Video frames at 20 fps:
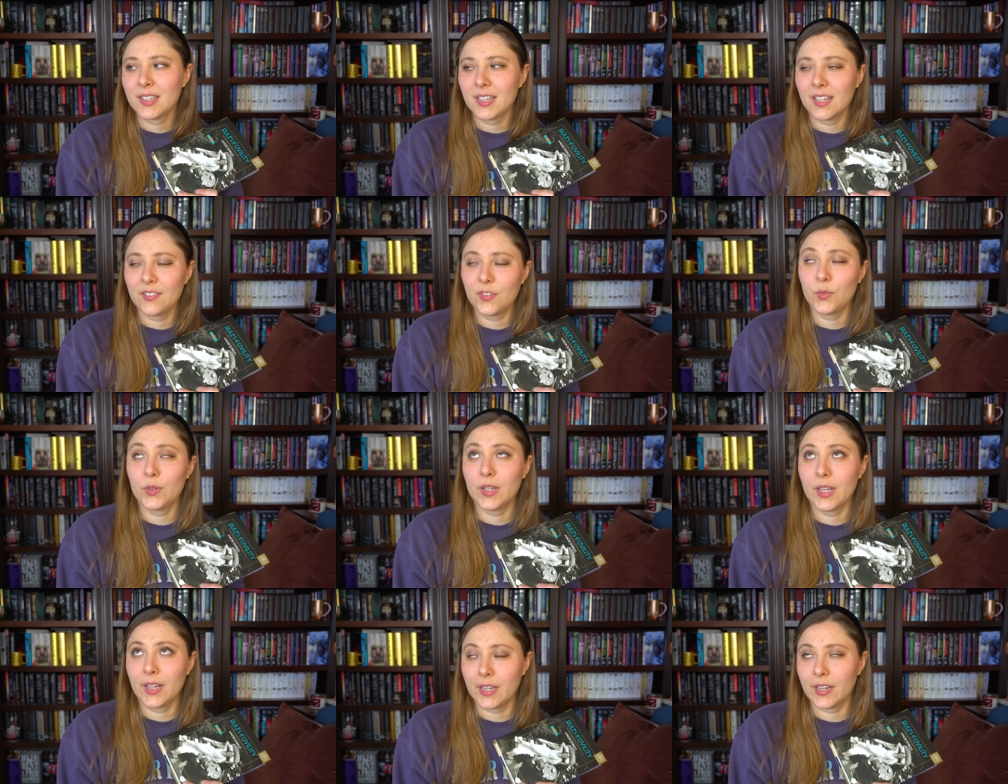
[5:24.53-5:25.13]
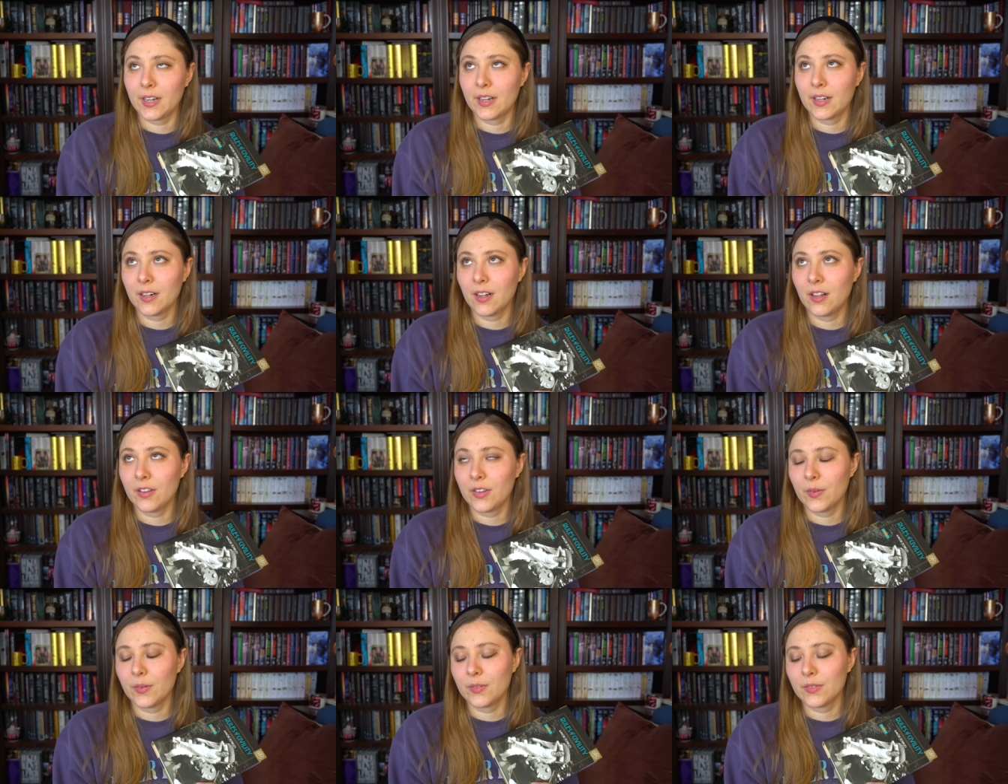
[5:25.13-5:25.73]
if you care,
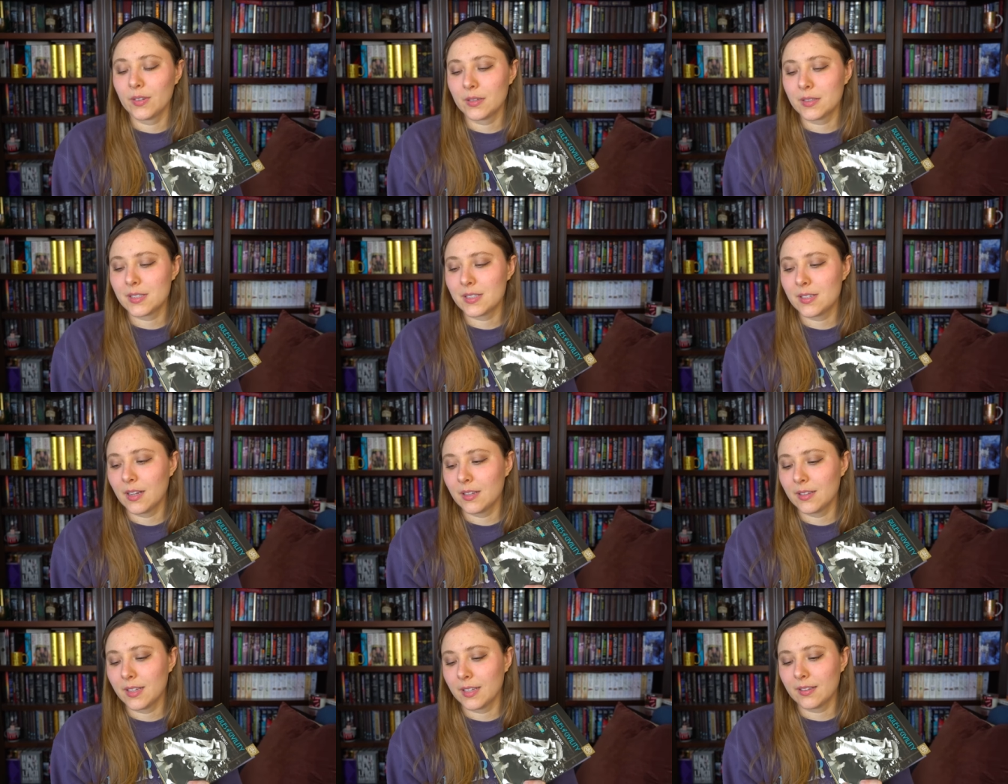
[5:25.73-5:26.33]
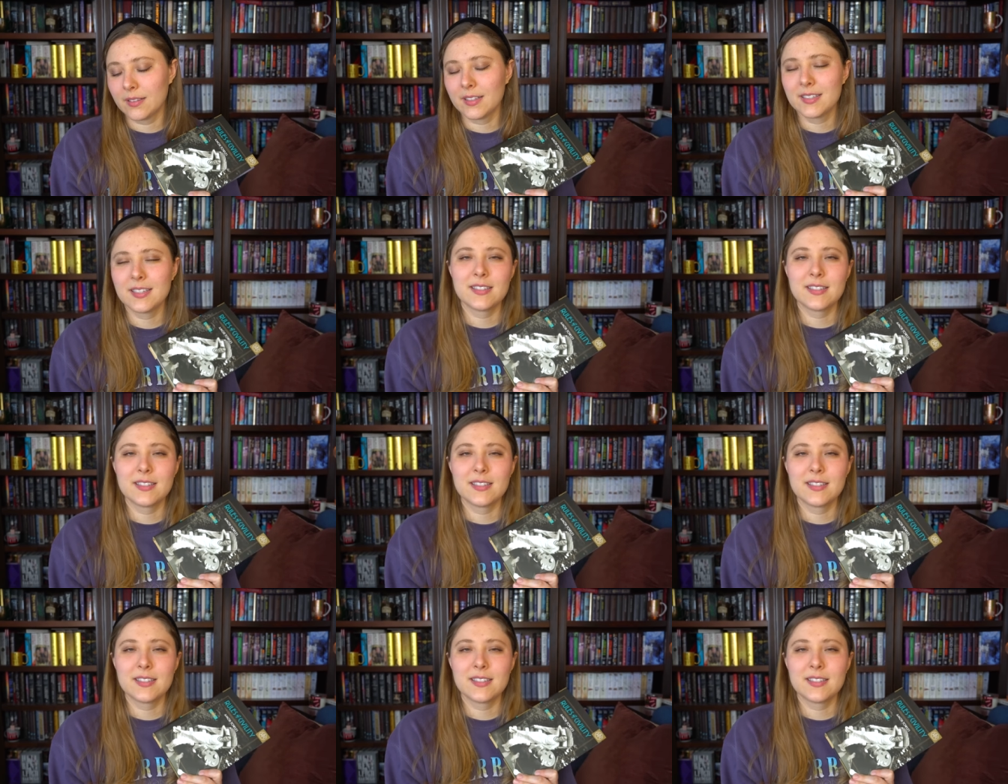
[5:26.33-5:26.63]
although it's not like, this